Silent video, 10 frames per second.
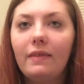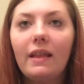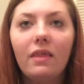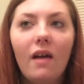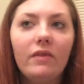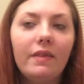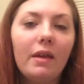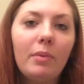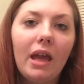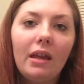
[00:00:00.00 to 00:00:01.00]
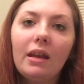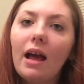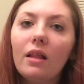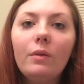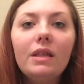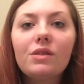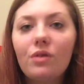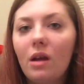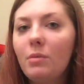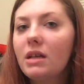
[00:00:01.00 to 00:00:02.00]
They love it. They painted Halloween
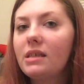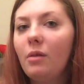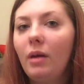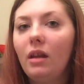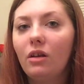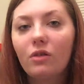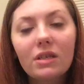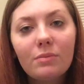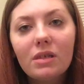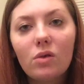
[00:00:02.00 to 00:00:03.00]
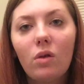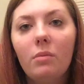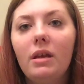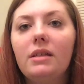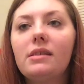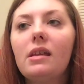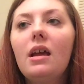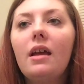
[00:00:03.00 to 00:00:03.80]
ceramics. They painted Christmas ornaments.